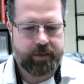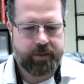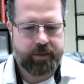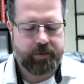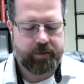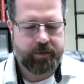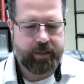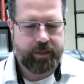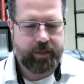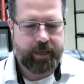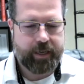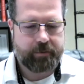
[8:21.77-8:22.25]

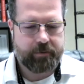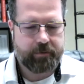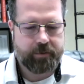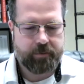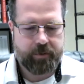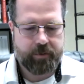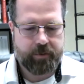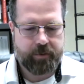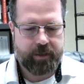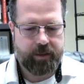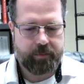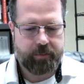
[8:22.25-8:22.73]
That was
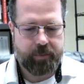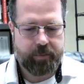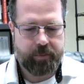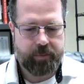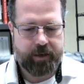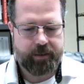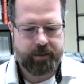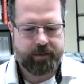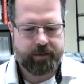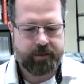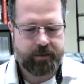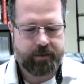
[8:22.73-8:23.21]
where the
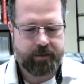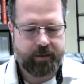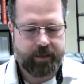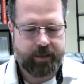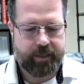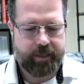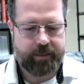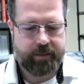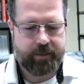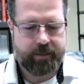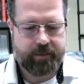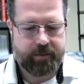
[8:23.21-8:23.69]
product
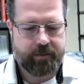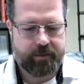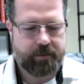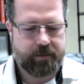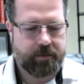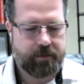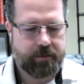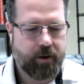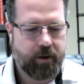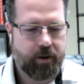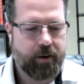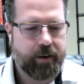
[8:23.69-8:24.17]
lines
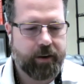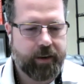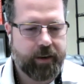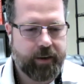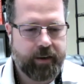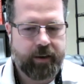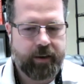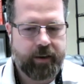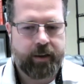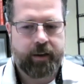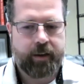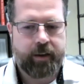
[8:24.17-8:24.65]

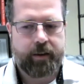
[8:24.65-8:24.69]
started.